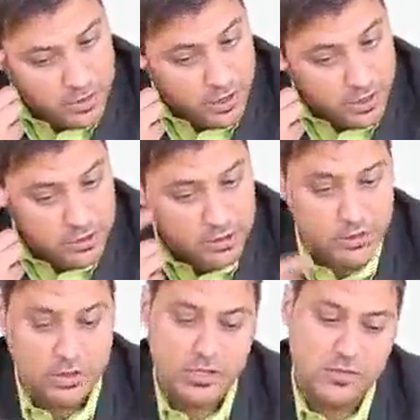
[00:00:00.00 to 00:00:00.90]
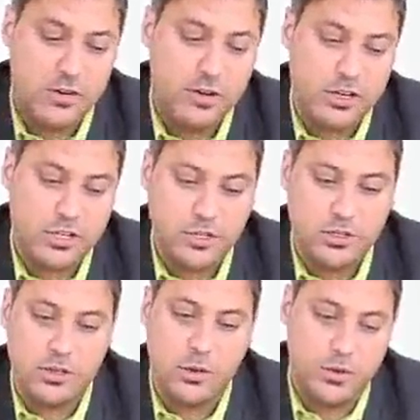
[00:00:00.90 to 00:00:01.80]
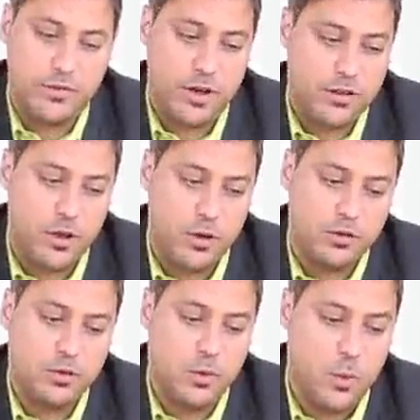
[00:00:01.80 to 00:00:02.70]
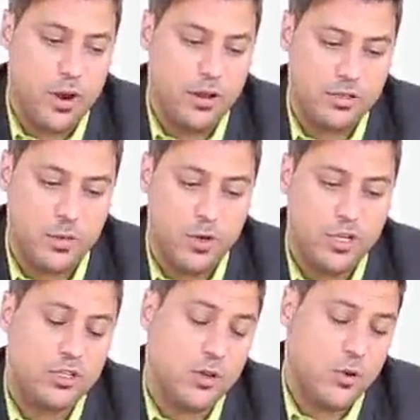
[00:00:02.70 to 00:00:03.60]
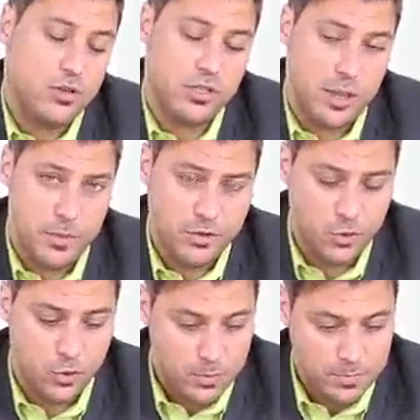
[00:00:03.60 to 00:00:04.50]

Then the next variation is we find out which stone is number 2.